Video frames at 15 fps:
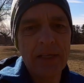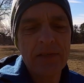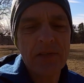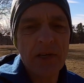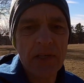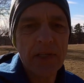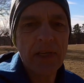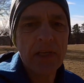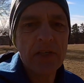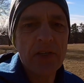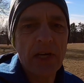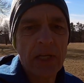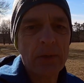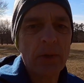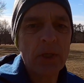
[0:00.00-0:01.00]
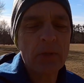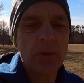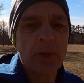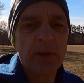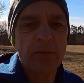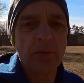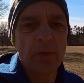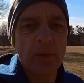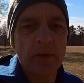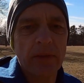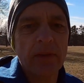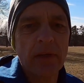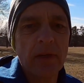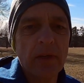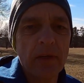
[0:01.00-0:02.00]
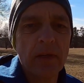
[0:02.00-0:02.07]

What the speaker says: It's Sunday, January 24th,